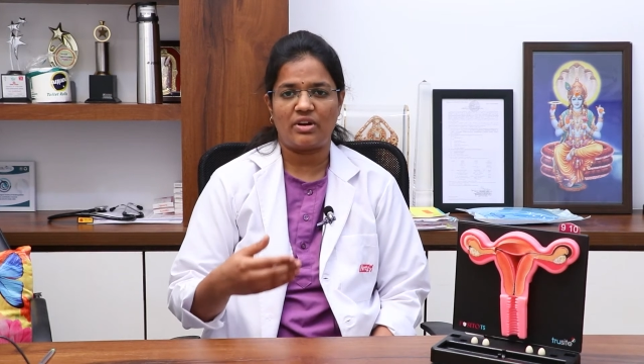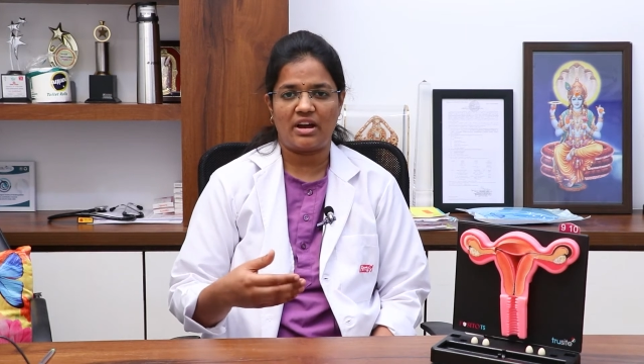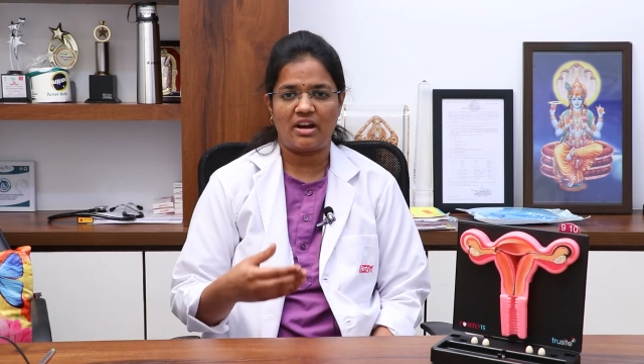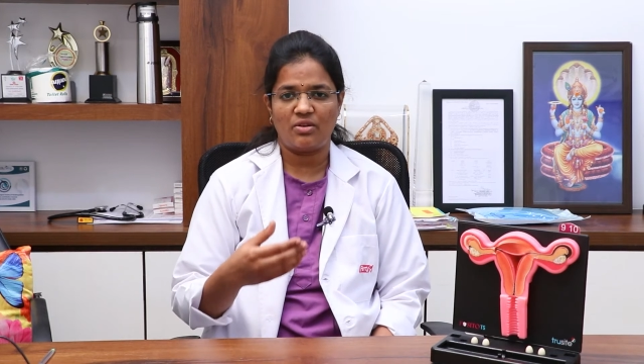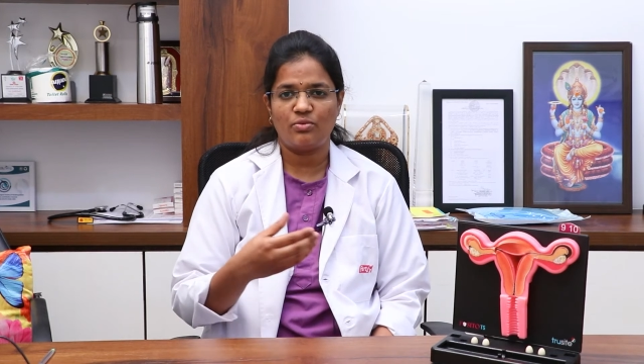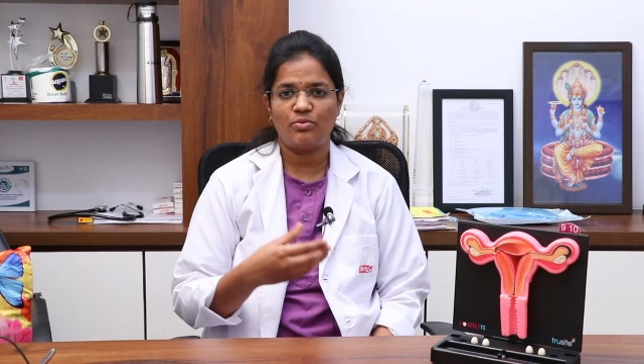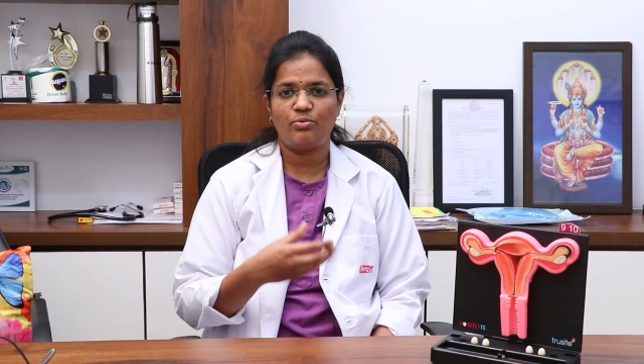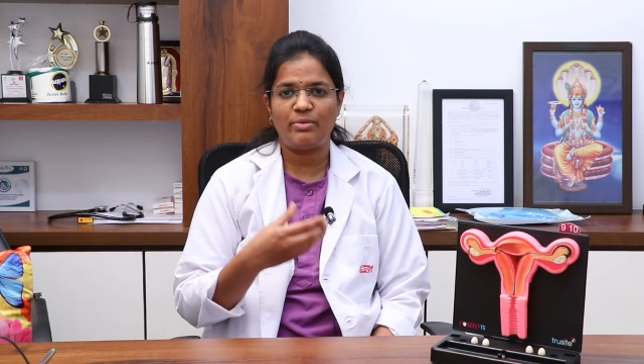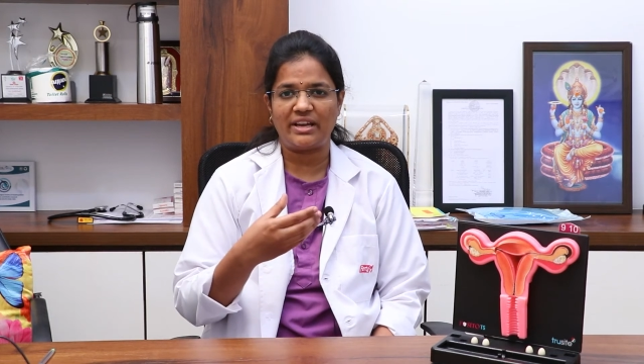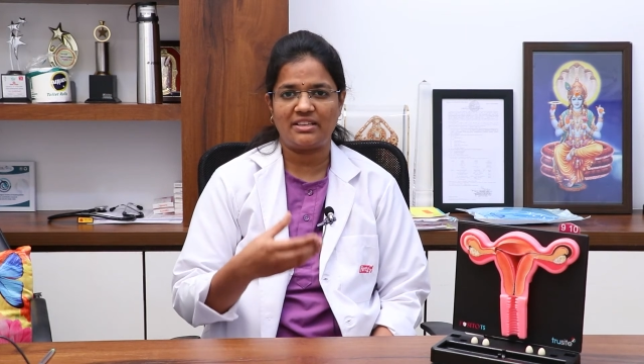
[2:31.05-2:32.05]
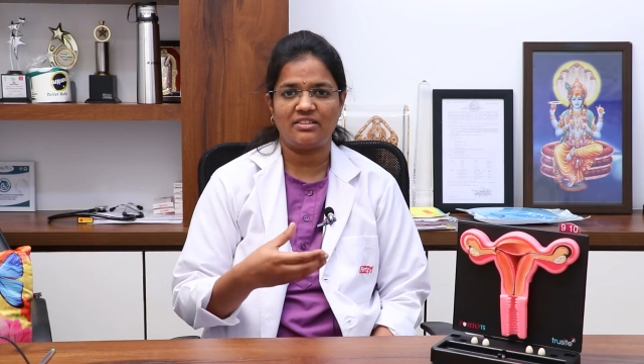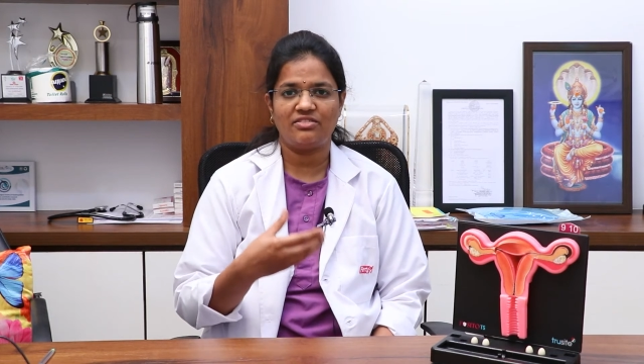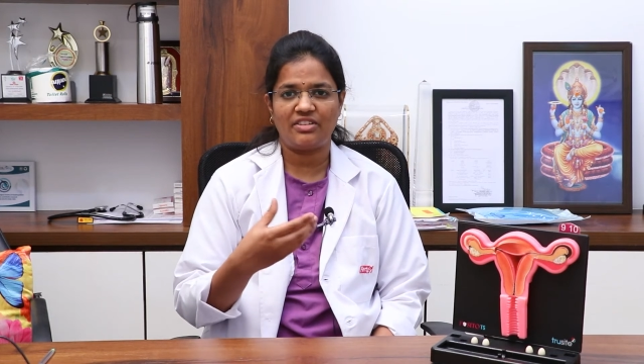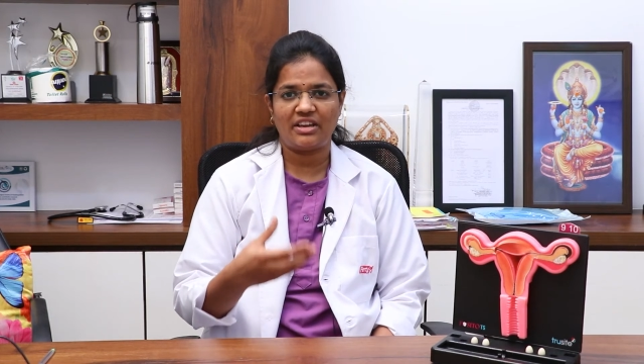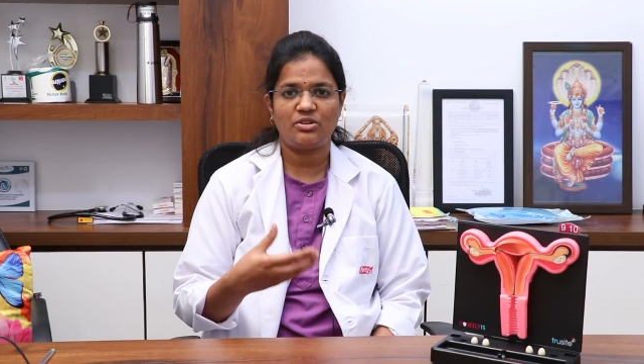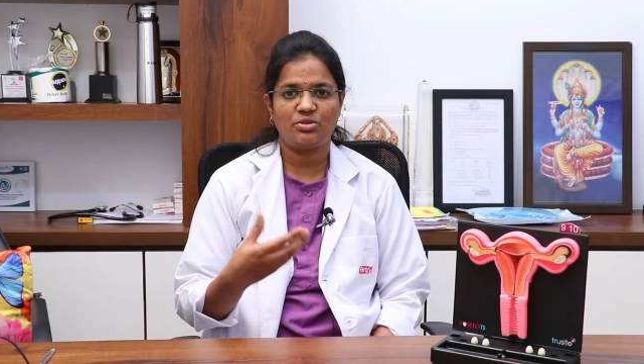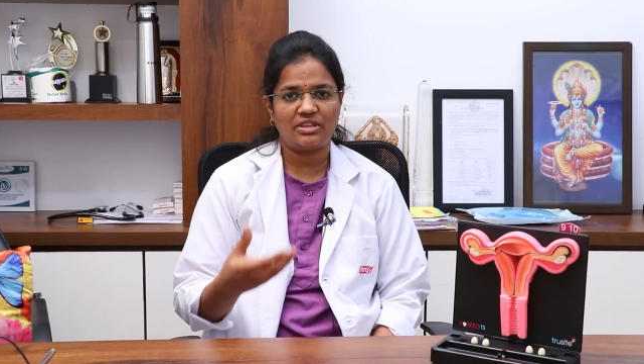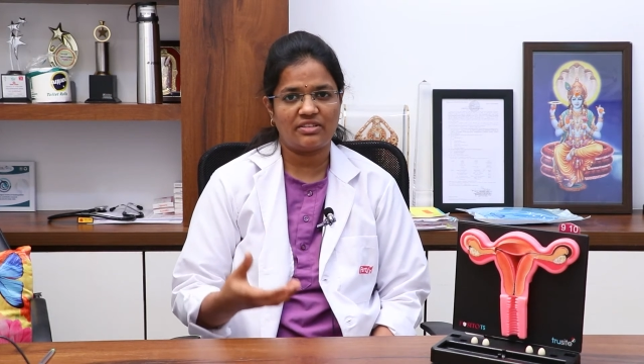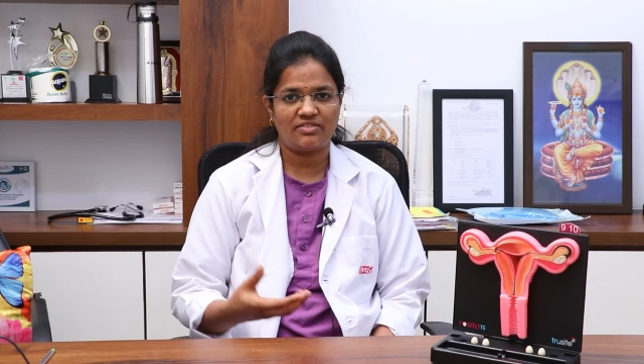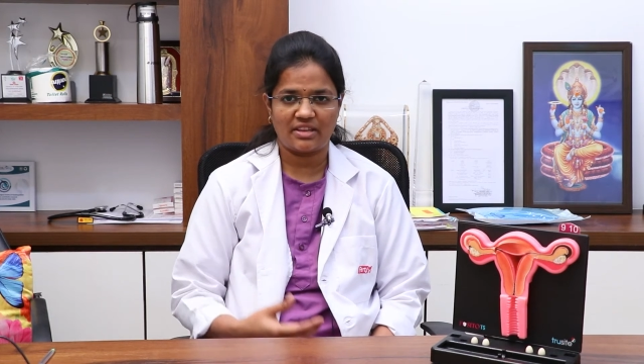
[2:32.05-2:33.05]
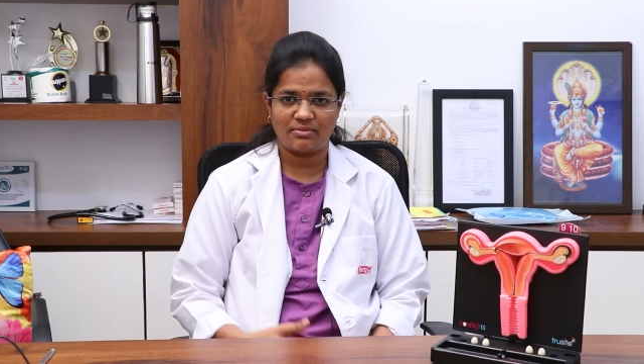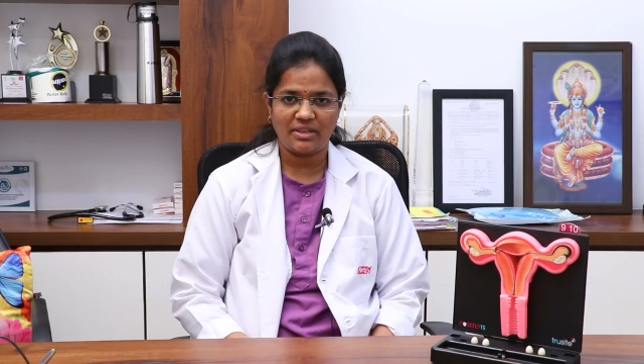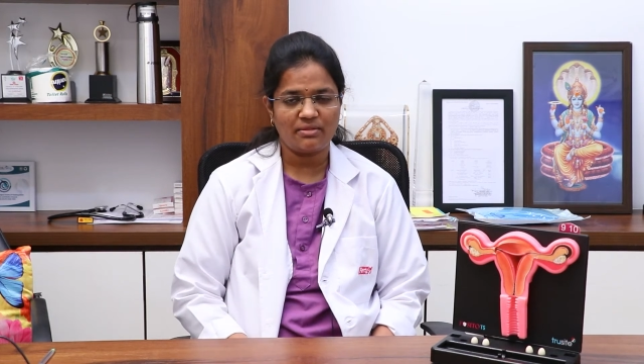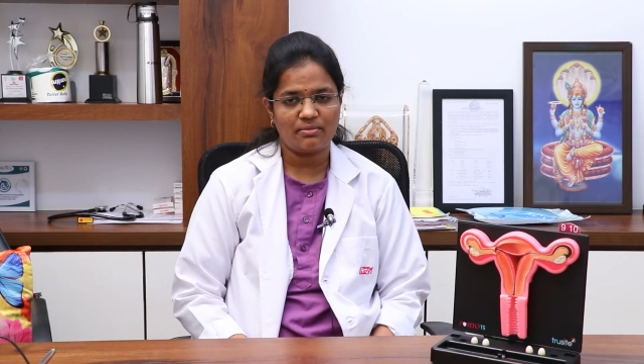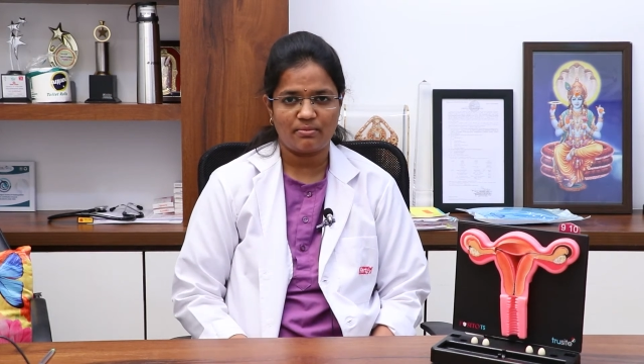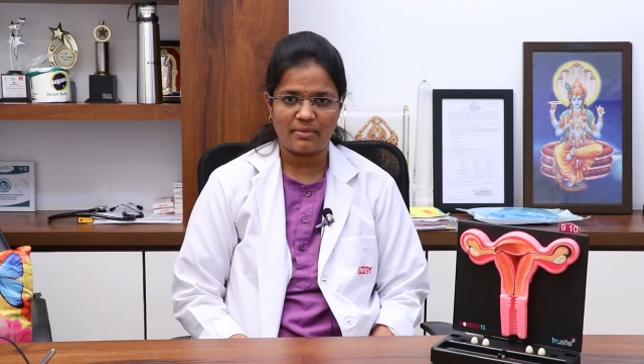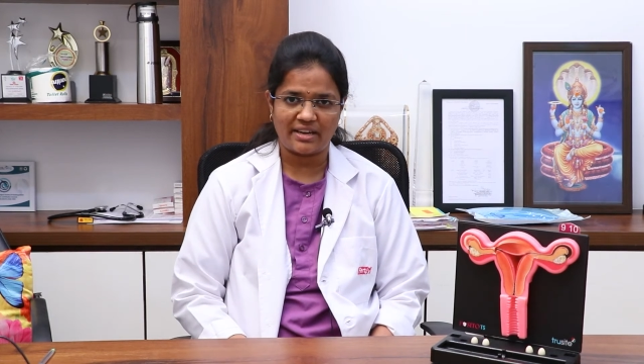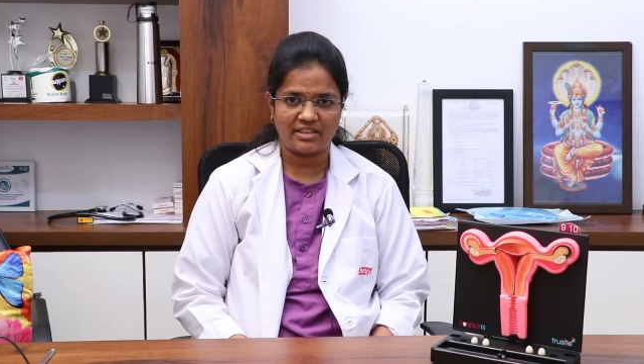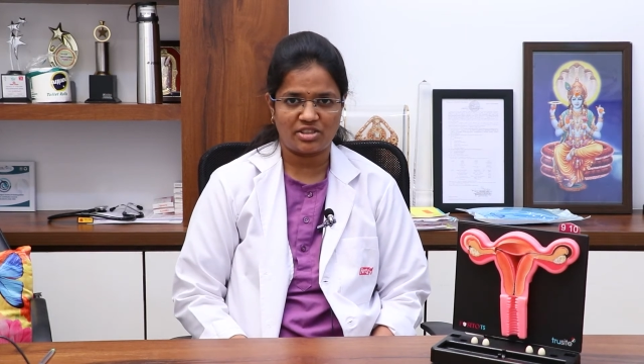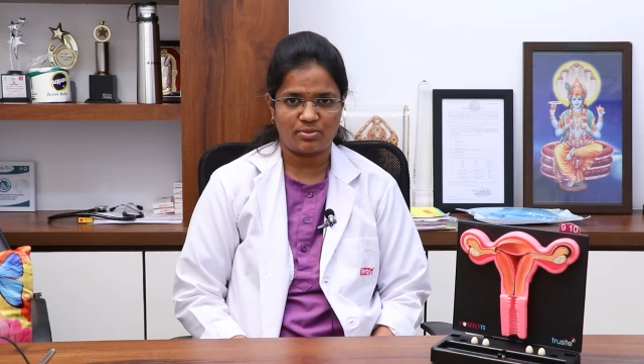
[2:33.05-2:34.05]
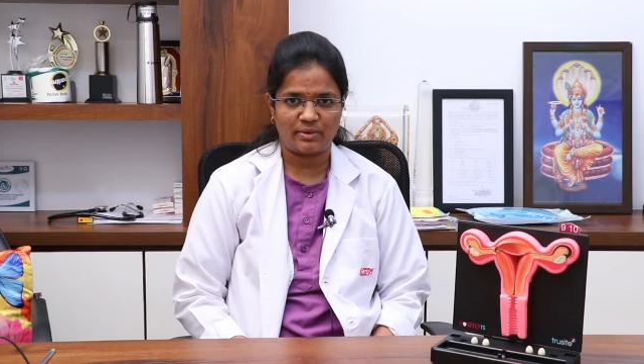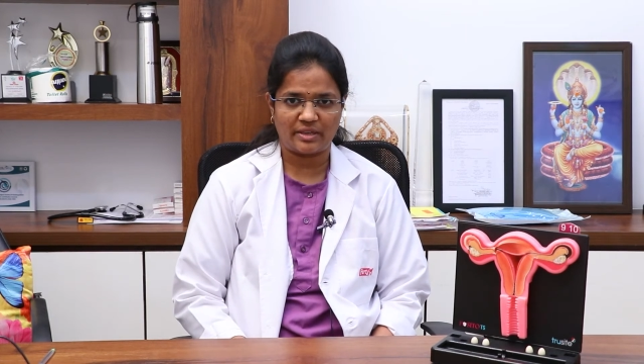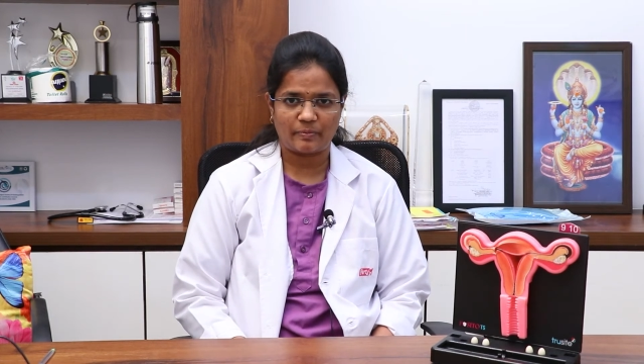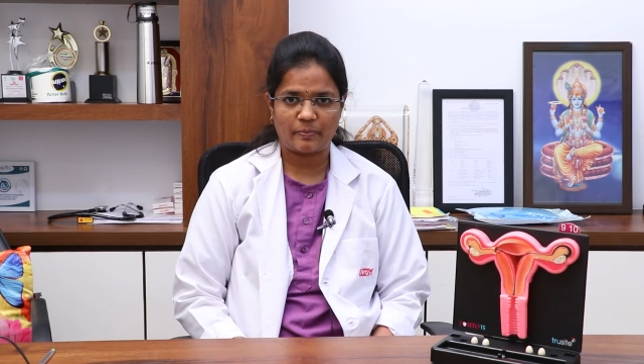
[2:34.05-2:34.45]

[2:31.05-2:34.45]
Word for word: how better way to give them the management